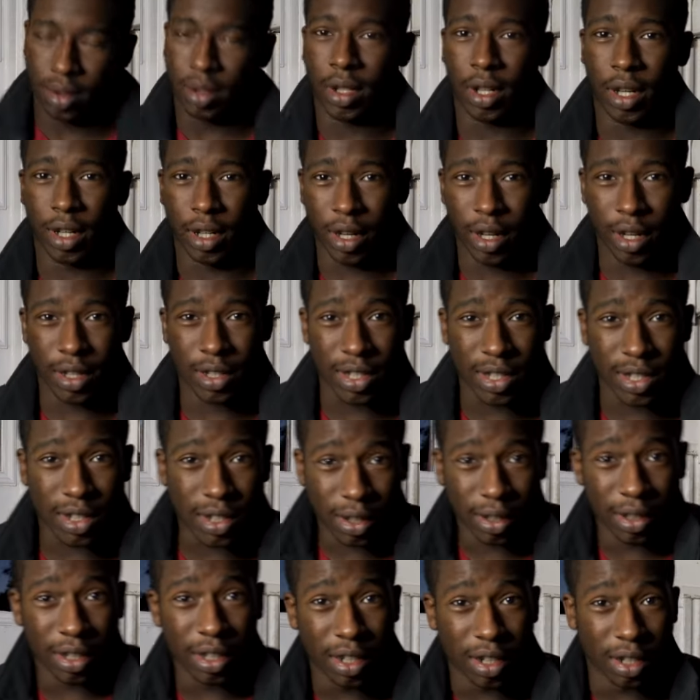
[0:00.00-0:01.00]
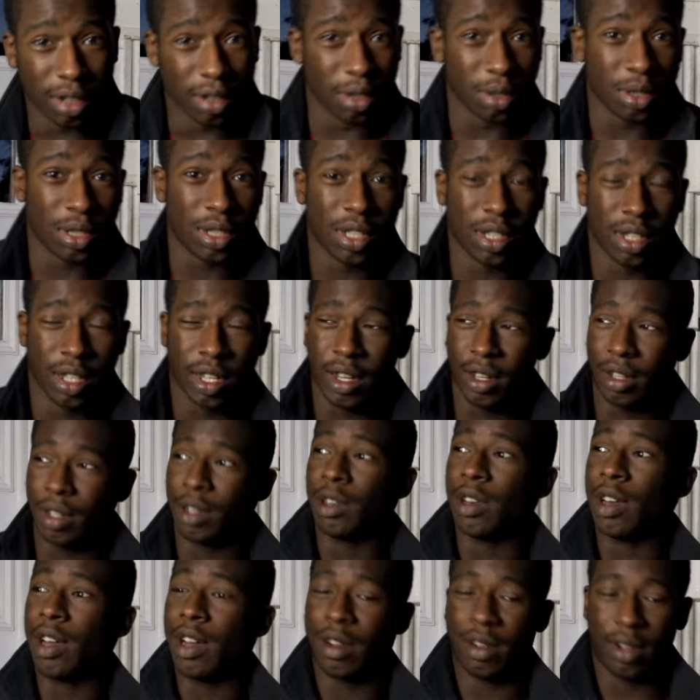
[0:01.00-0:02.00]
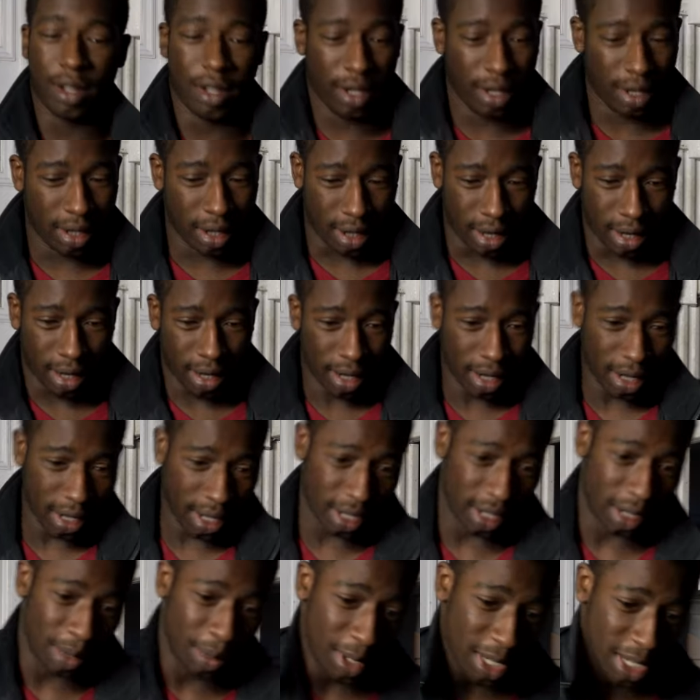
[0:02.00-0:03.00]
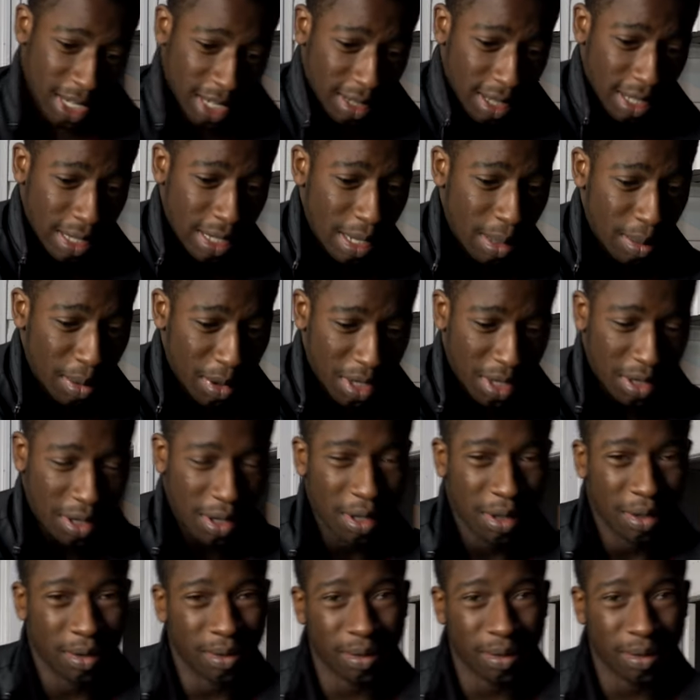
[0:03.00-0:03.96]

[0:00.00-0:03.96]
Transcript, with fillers: Alright guys, it's starting to get a little chilly out here now. Uh, let me check the temperature.